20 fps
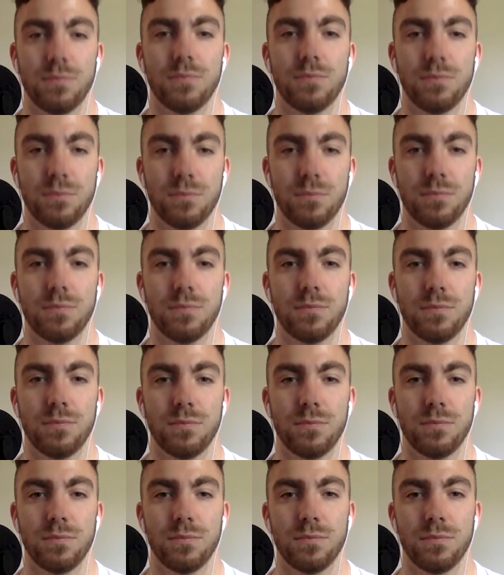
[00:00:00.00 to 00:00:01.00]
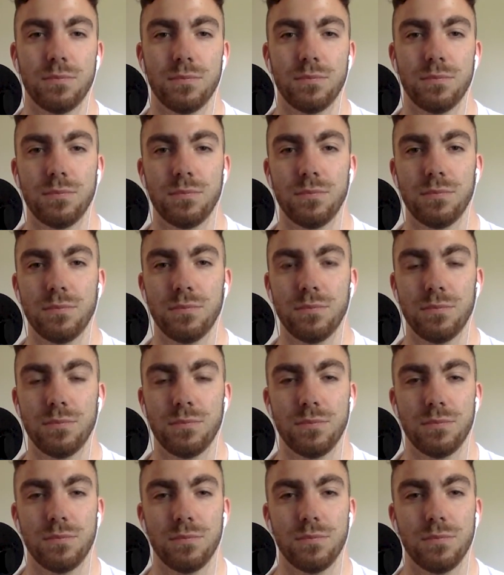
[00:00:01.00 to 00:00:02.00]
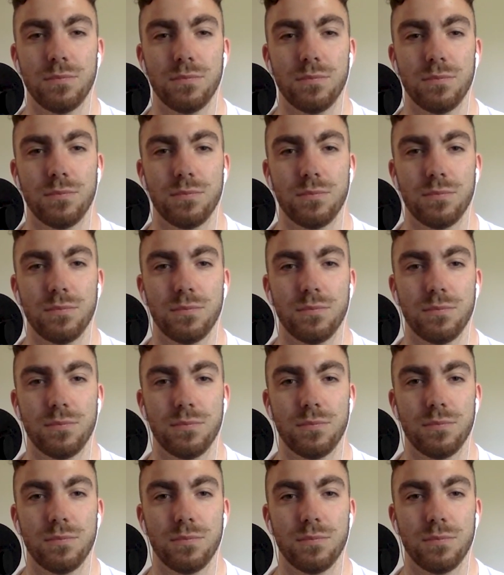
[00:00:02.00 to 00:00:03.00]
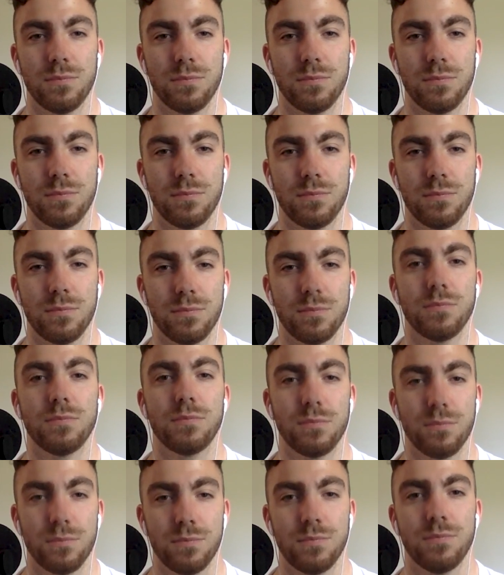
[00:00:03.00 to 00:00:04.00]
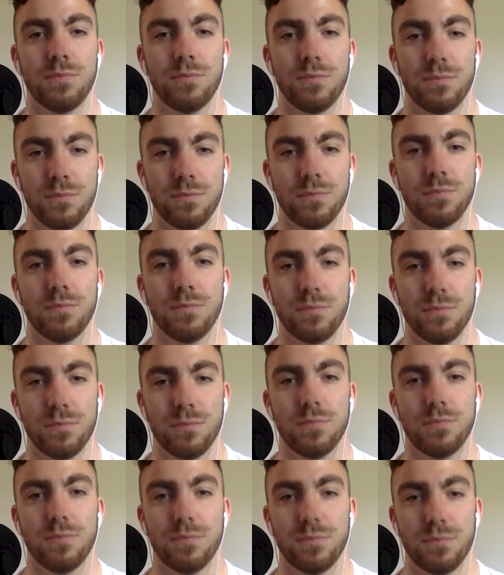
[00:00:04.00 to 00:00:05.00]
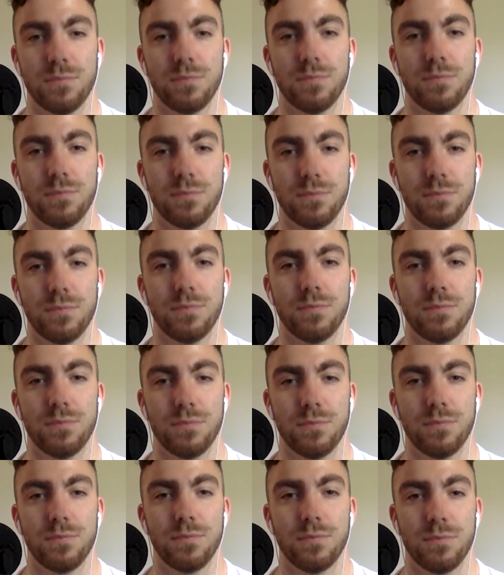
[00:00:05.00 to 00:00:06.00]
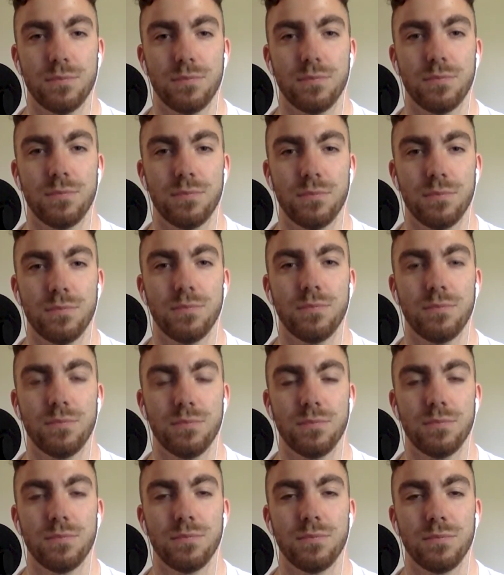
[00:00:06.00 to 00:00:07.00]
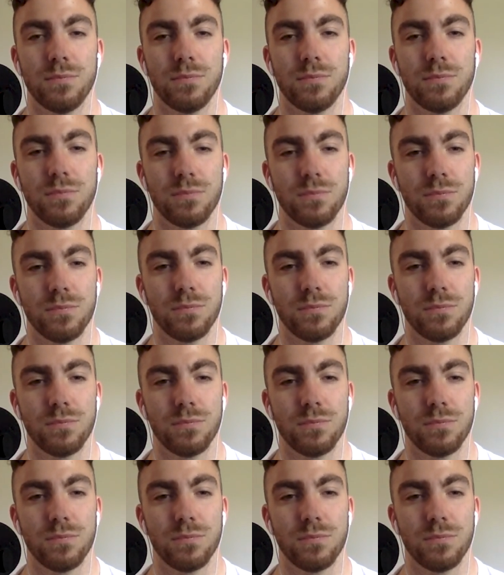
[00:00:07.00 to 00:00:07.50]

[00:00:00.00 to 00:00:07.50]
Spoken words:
This person isn't speaking.